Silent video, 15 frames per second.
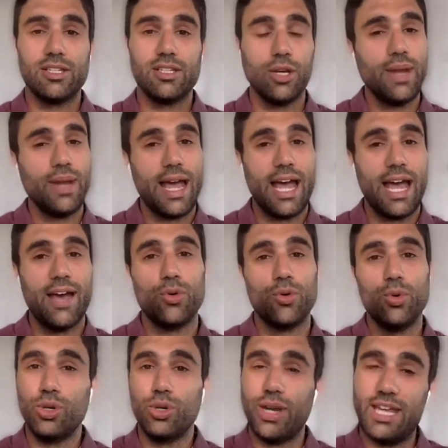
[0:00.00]
Don't have
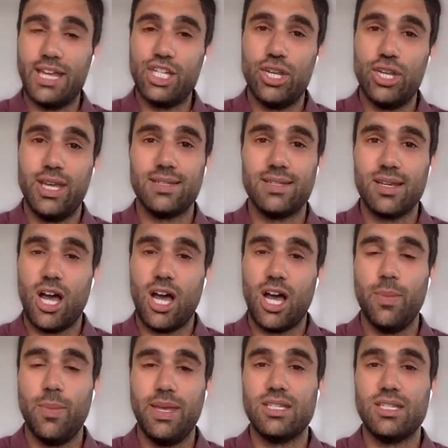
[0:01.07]
all your engineers
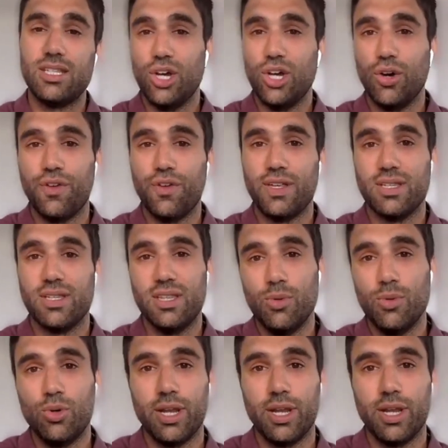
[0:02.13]
come into the office in
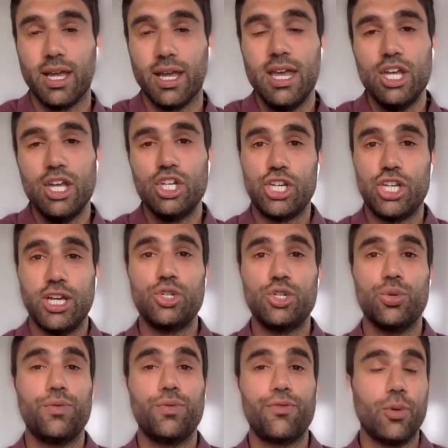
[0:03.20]
the morning,
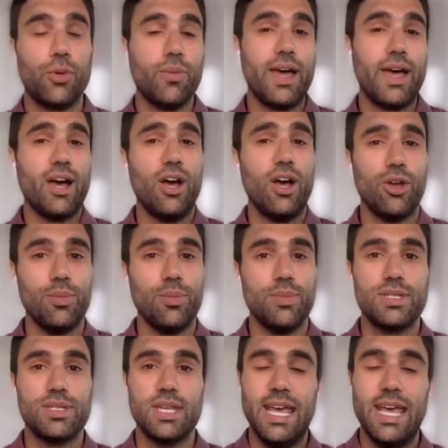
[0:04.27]
schedule from their
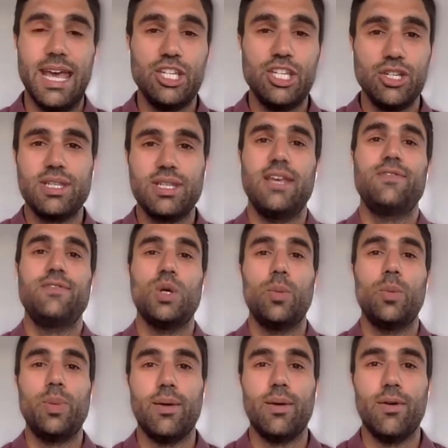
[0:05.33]
homes. It just gives you
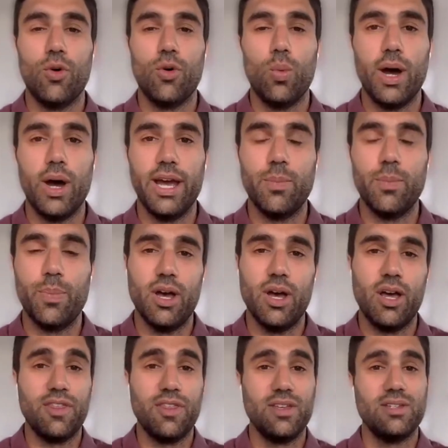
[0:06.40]
a bit of a wider
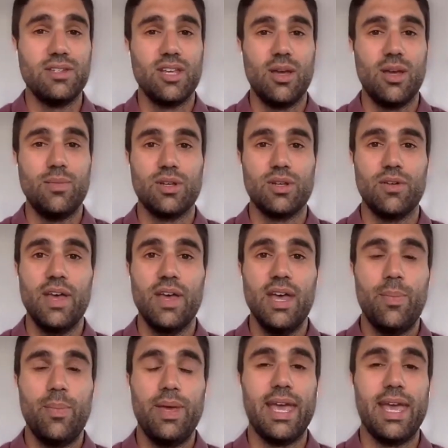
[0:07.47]
berth in terms of
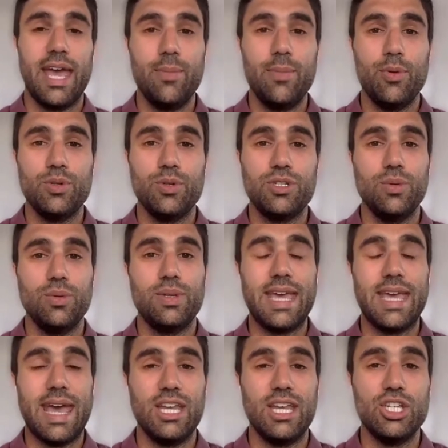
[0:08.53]
being able to
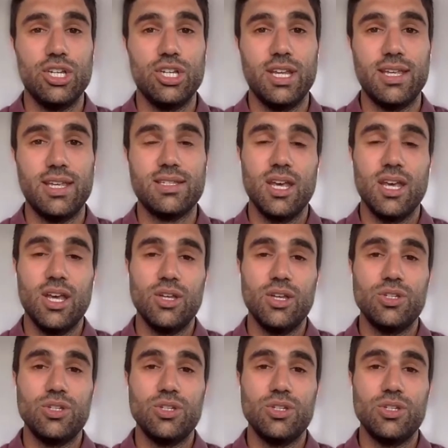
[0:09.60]
get engineers